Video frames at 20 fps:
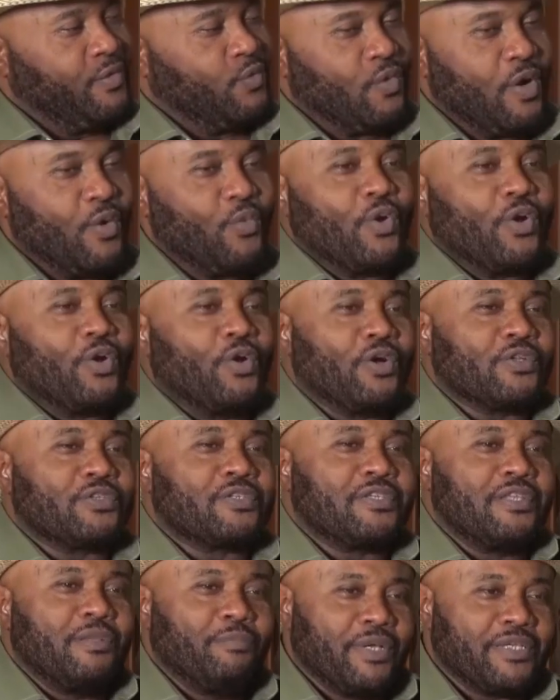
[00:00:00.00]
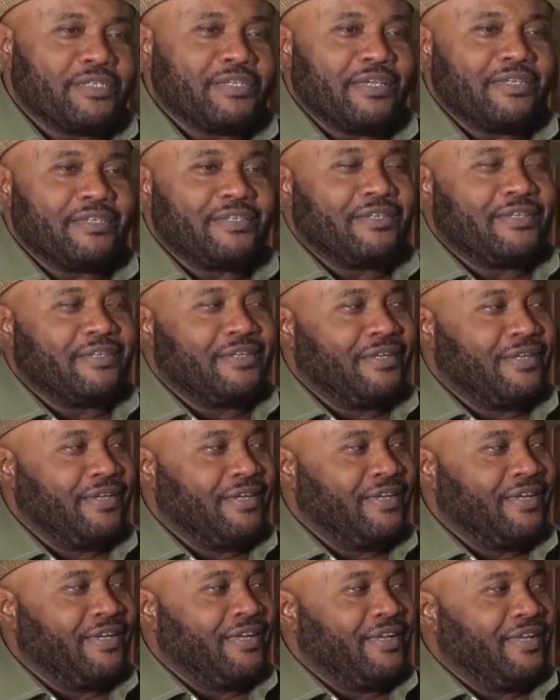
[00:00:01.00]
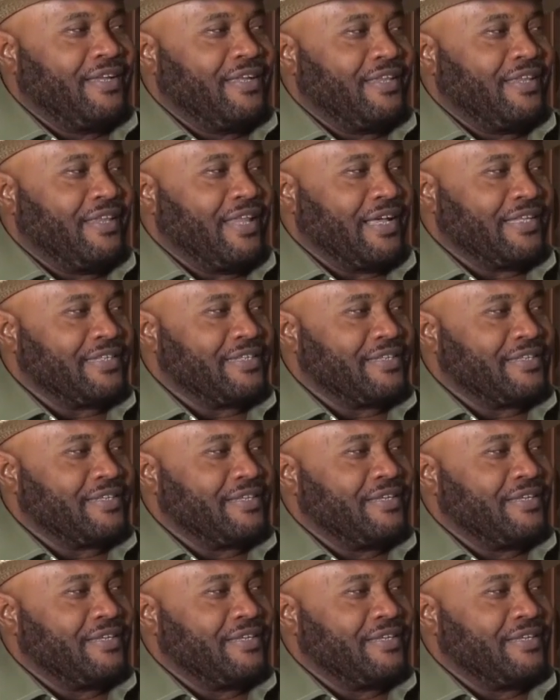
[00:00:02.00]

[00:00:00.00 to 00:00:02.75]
when we got the message that